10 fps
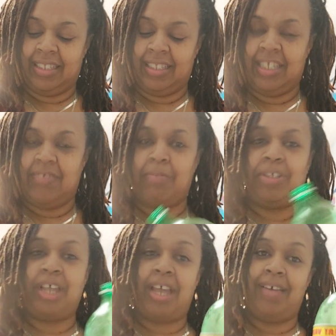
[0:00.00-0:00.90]
This from my
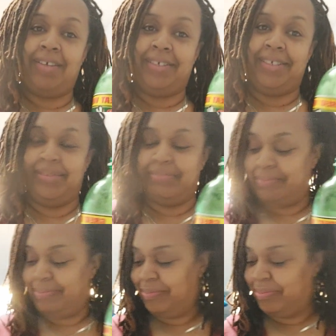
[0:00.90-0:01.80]
childhood,
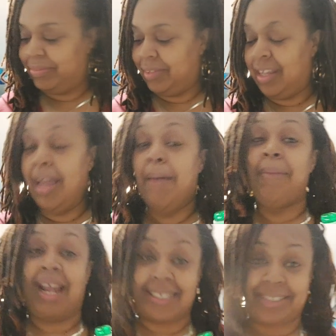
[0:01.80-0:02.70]
but
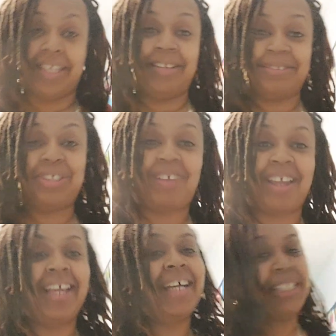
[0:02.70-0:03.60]
I still drink
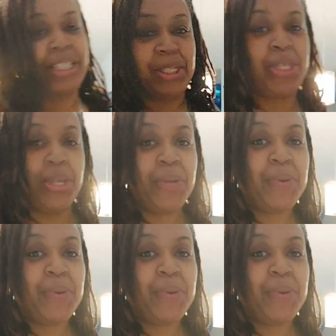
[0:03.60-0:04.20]
it because it's still